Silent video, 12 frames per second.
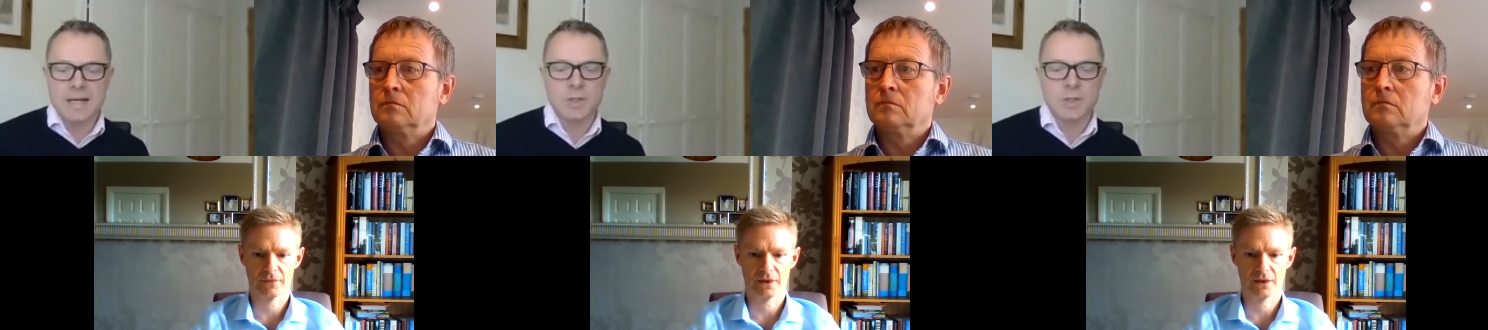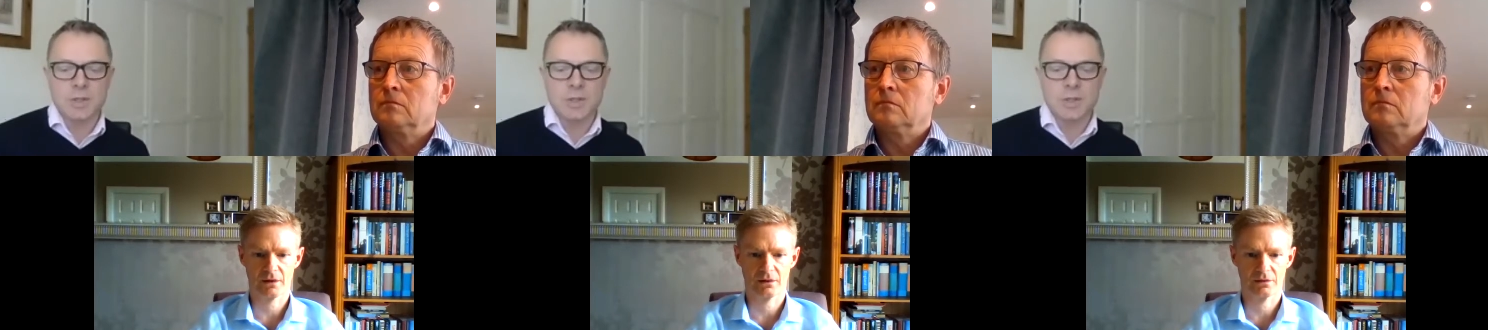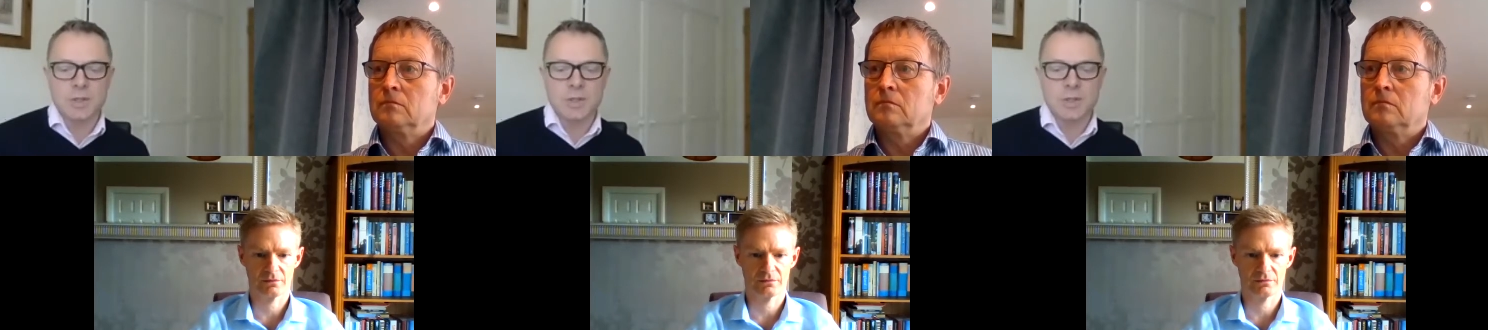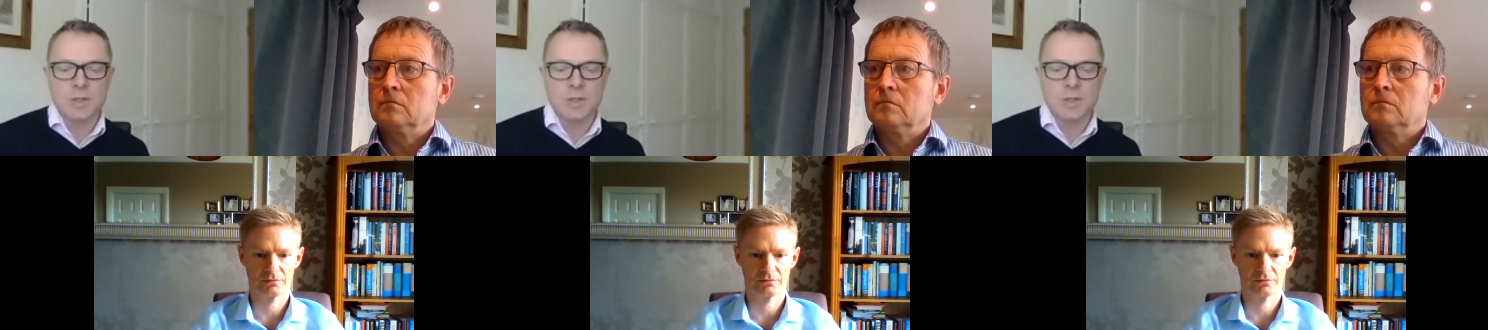Speaker 1: to work.
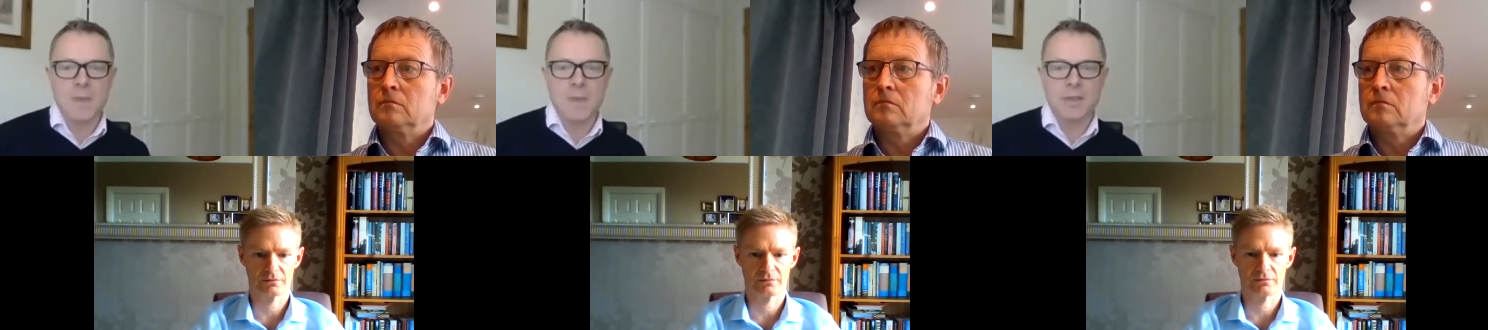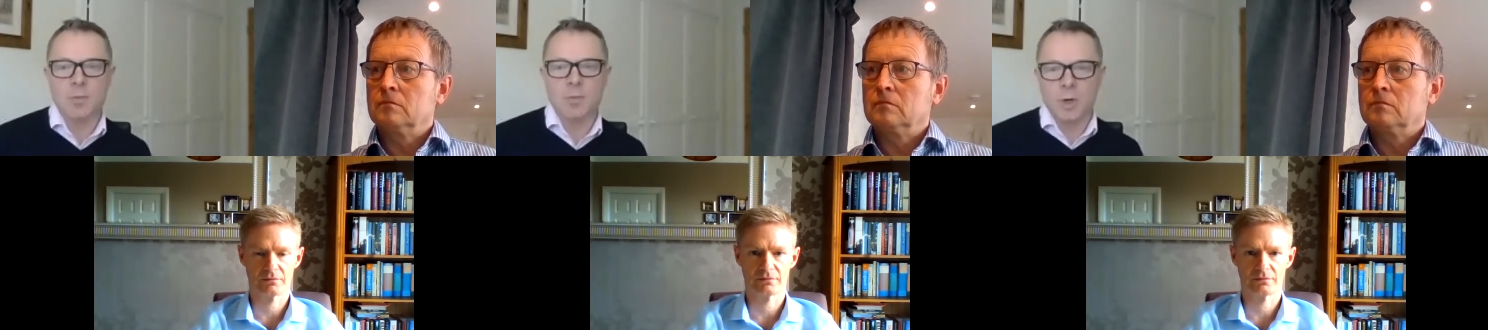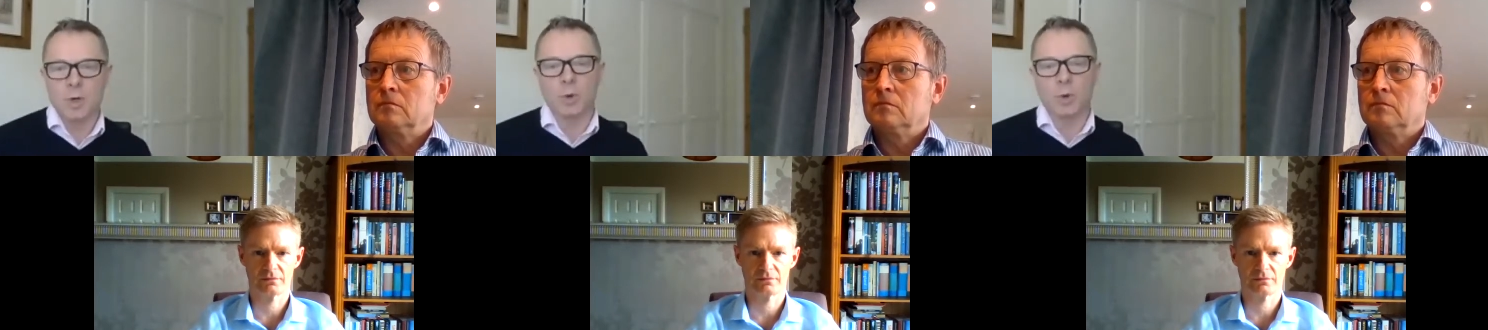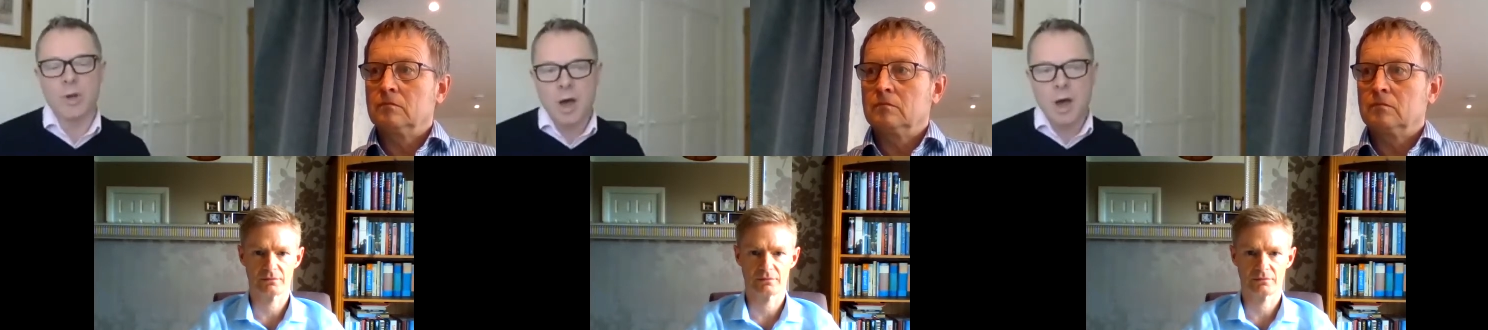Um, I think we
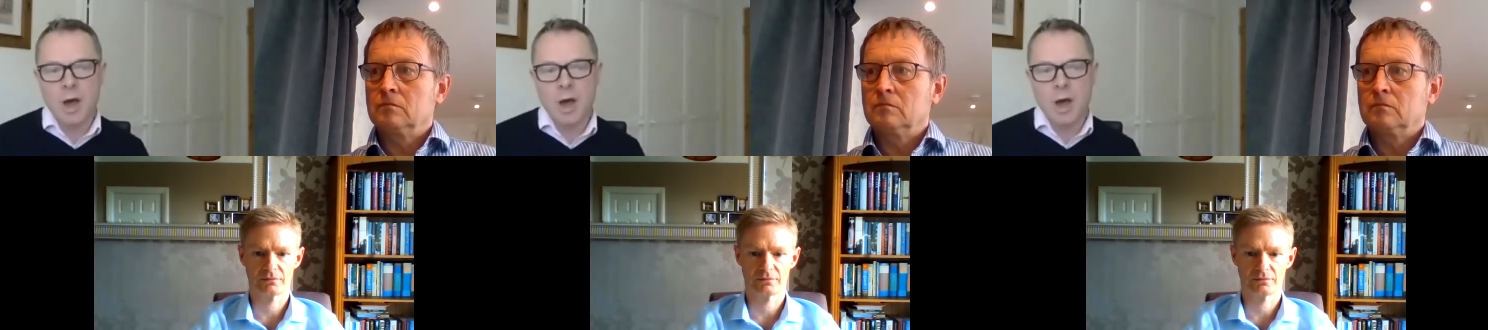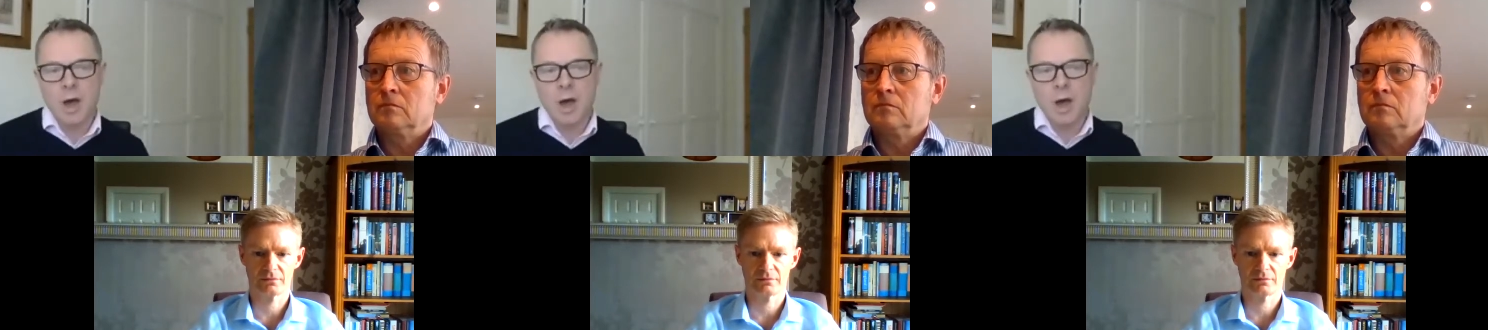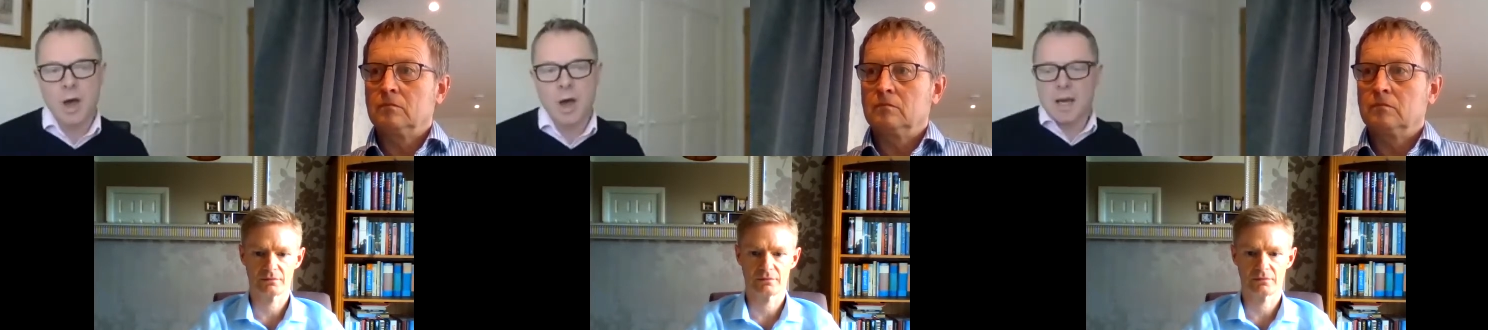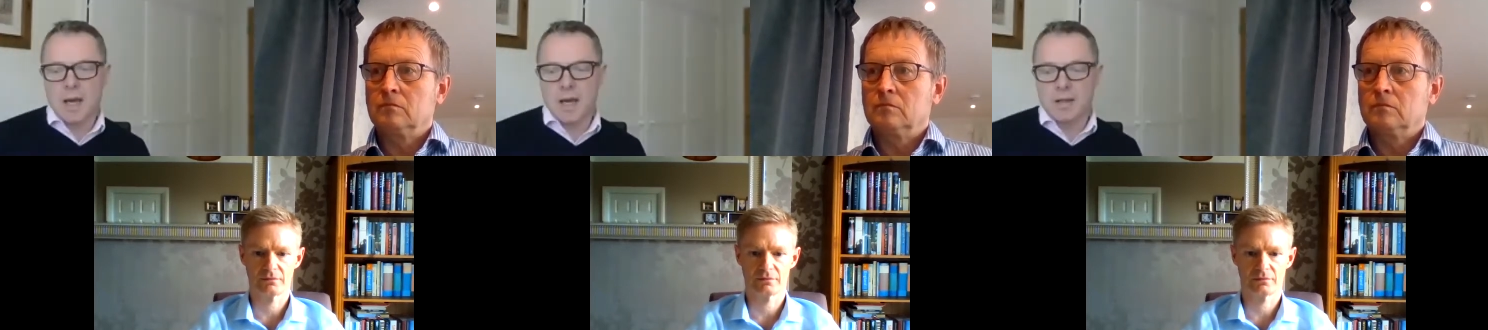all know
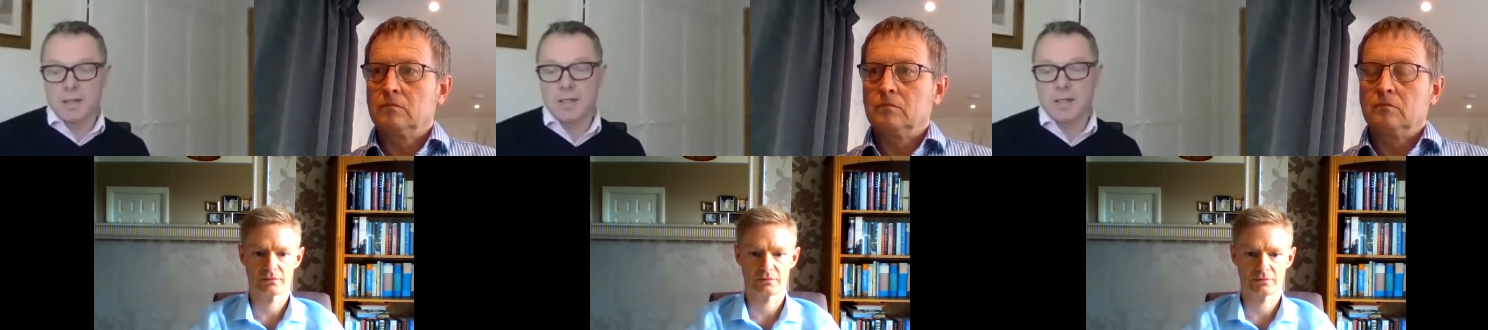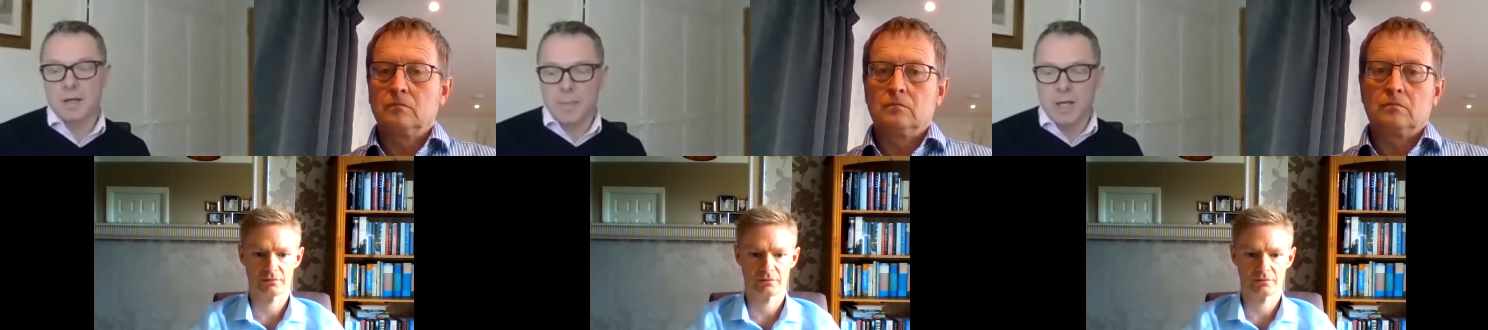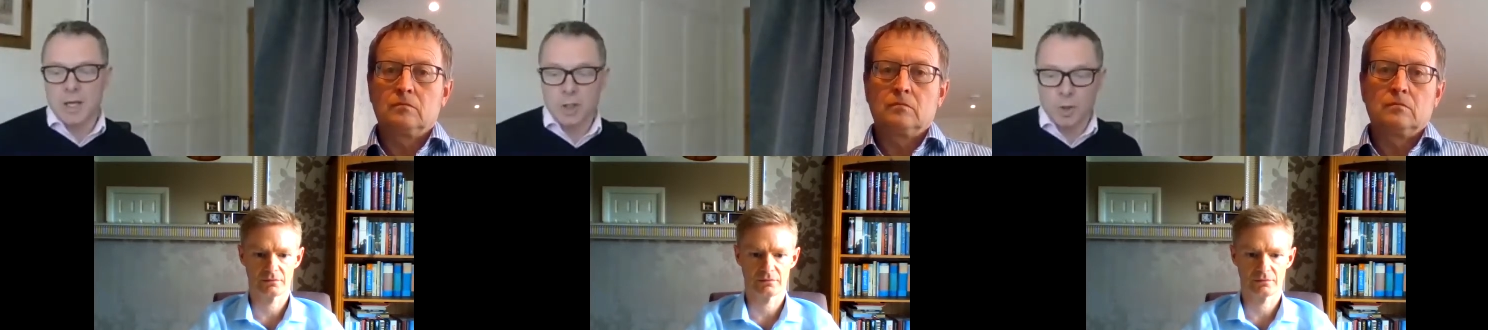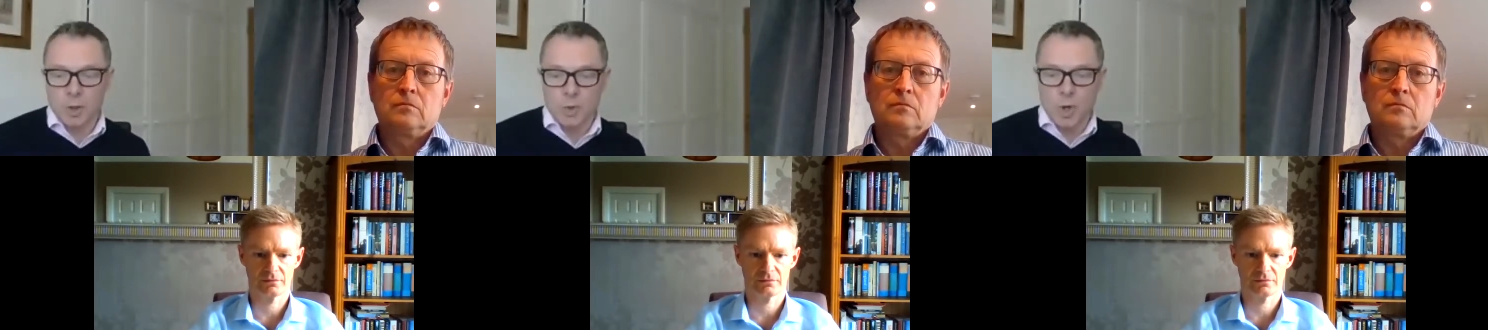that uh, there's going
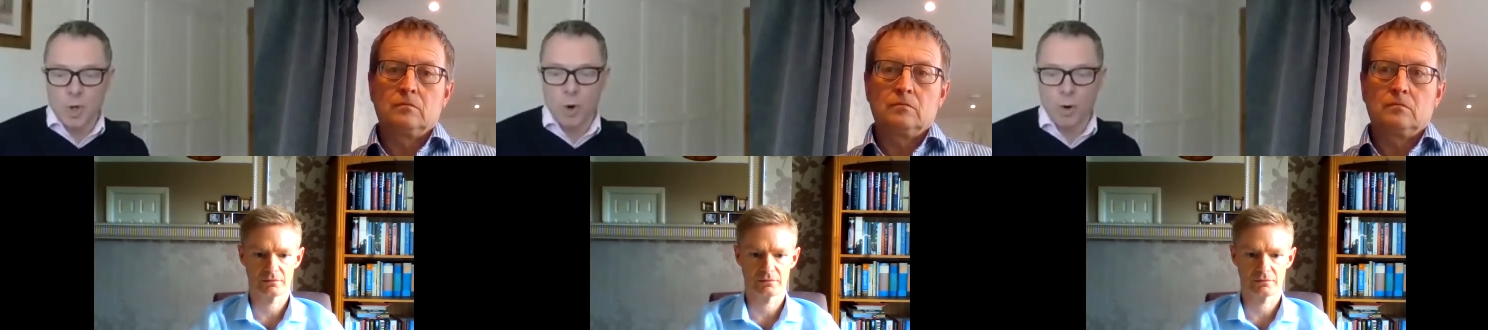to be a new